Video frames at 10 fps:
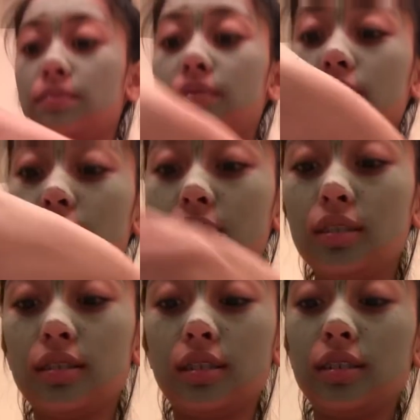
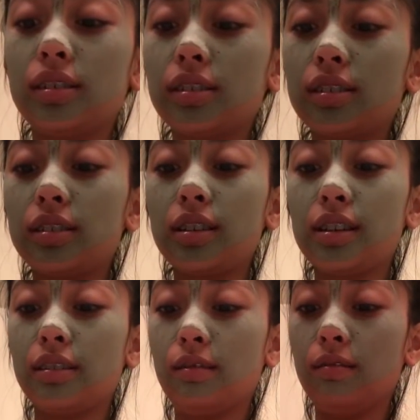So I'm just gonna
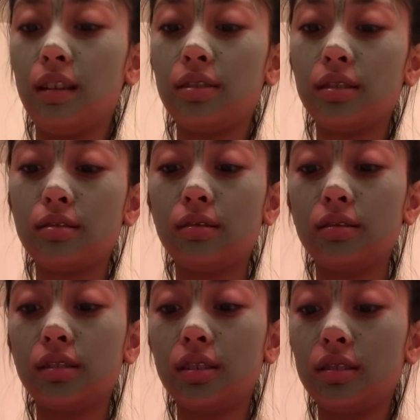like wet this
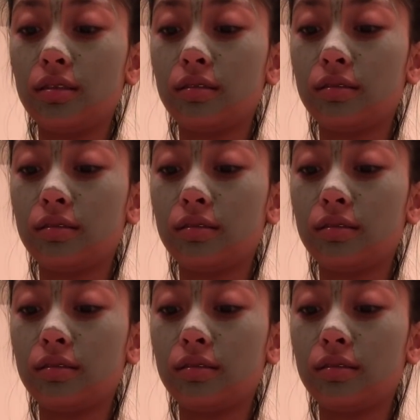whole thing.